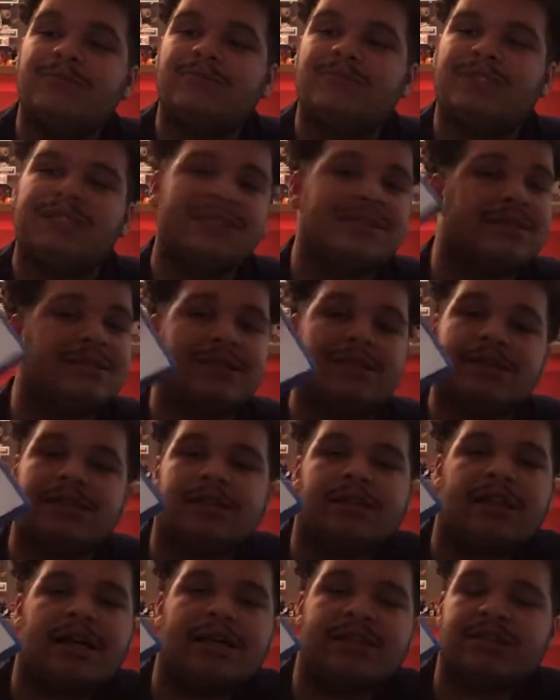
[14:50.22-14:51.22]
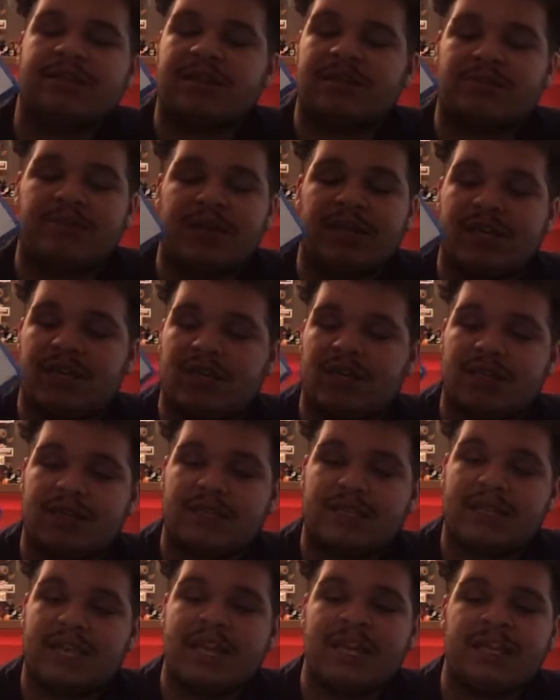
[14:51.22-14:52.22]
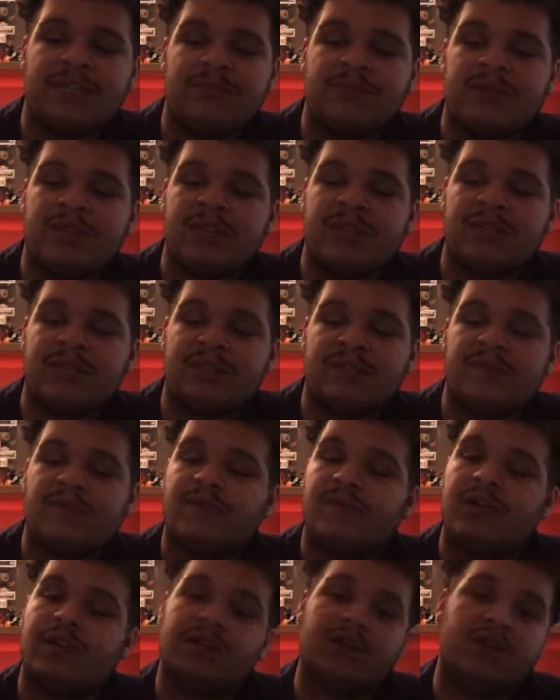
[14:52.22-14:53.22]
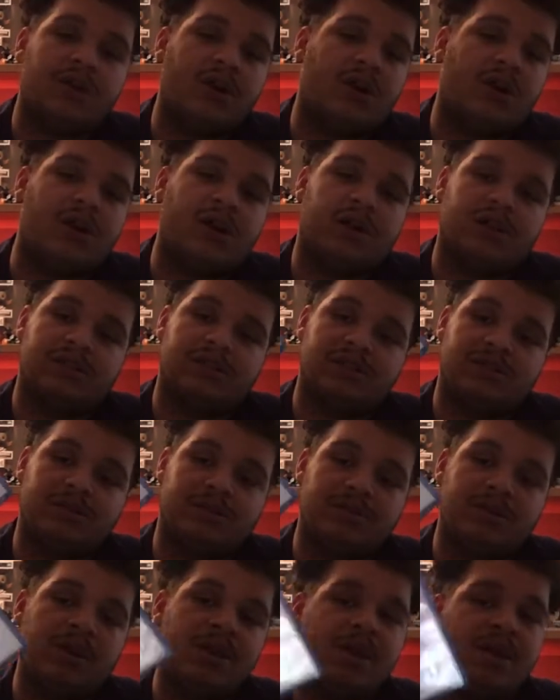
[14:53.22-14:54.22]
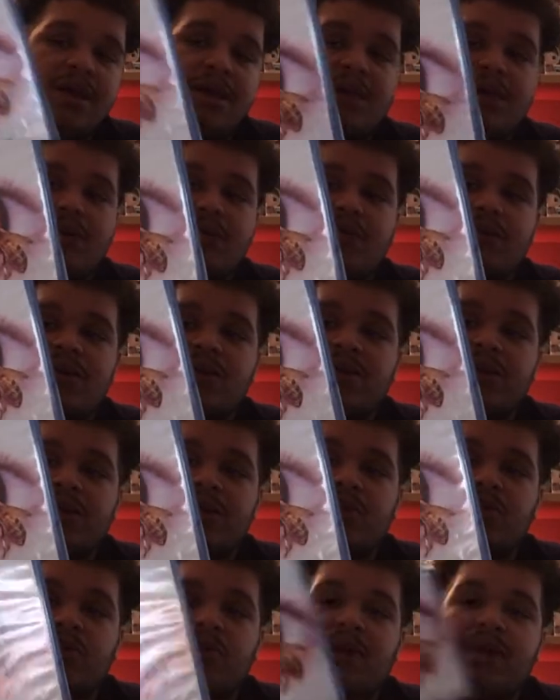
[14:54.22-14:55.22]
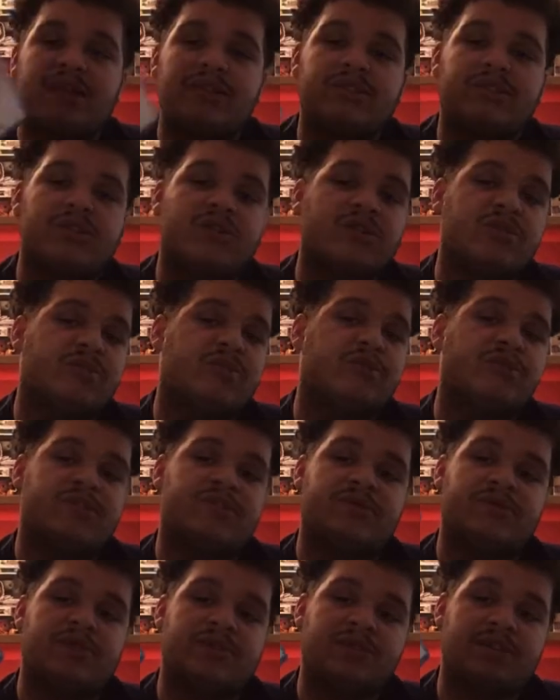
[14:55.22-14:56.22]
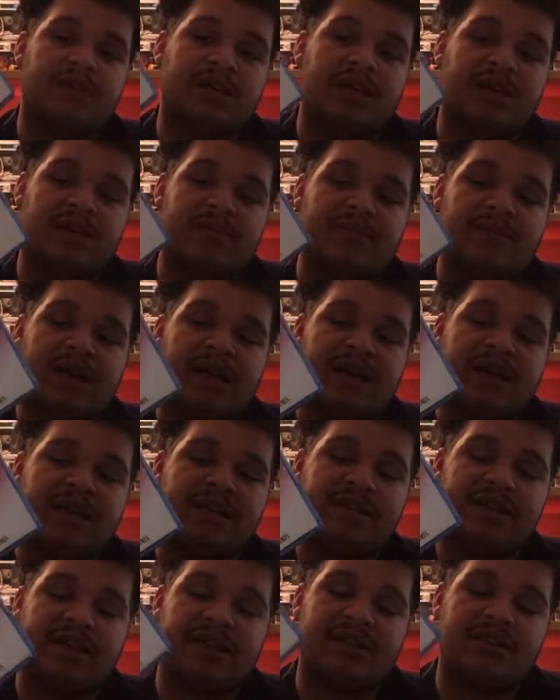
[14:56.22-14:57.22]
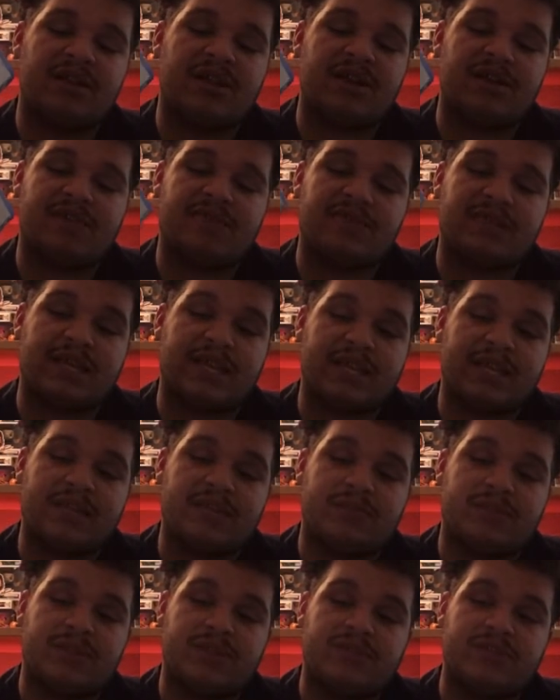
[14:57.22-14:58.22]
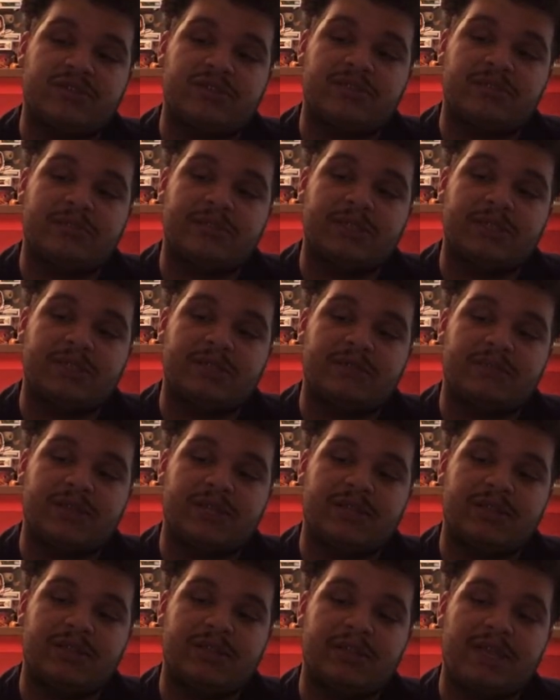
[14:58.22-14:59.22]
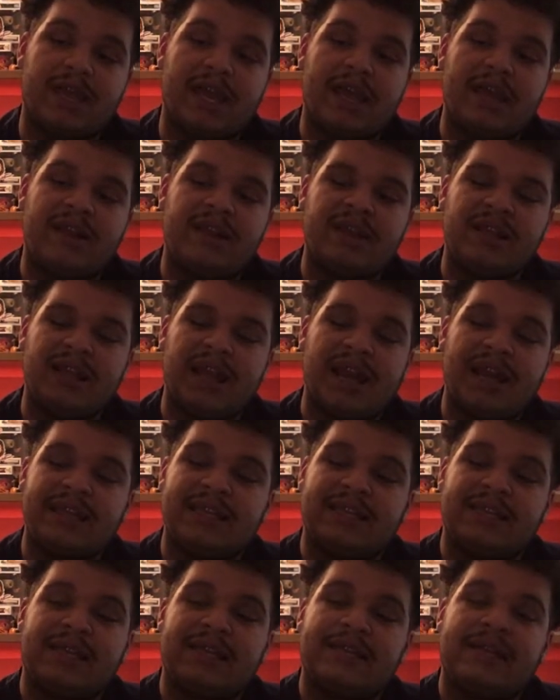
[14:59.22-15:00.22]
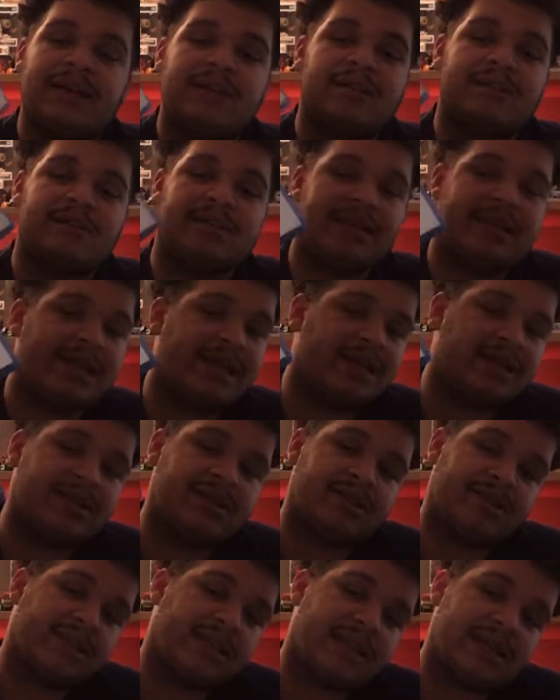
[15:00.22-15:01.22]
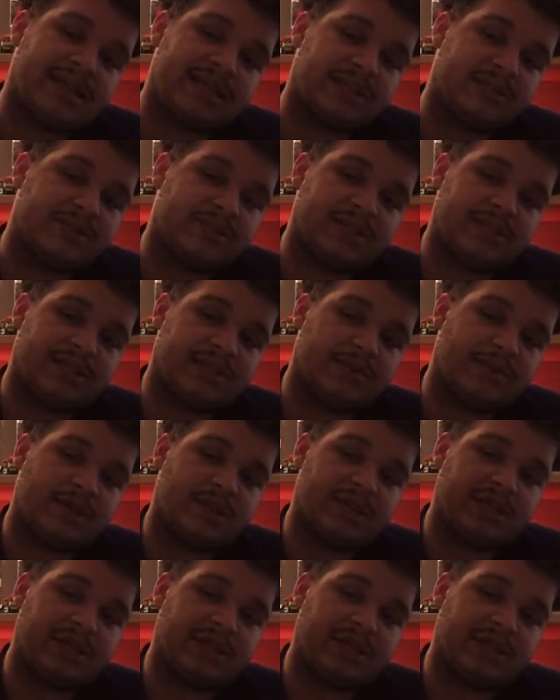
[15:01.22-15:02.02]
This is a classic, man. Candyman is fucking awesome. one of the greatest horror movies of all time. I love Candyman so much, man. I cannot say anything that hasn't been said about